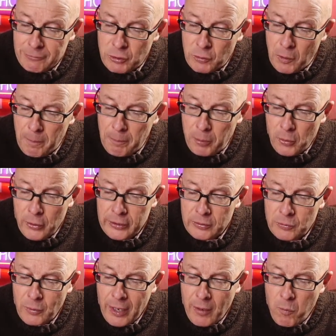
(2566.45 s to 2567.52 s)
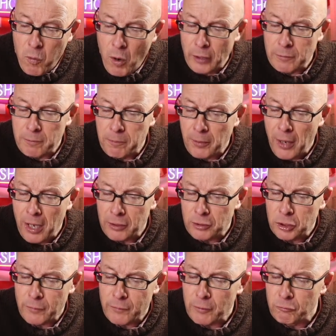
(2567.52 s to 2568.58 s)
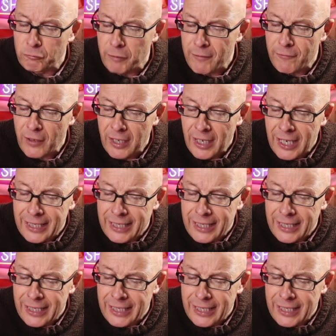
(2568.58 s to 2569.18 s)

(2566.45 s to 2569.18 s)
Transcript: to a point where one branch of the river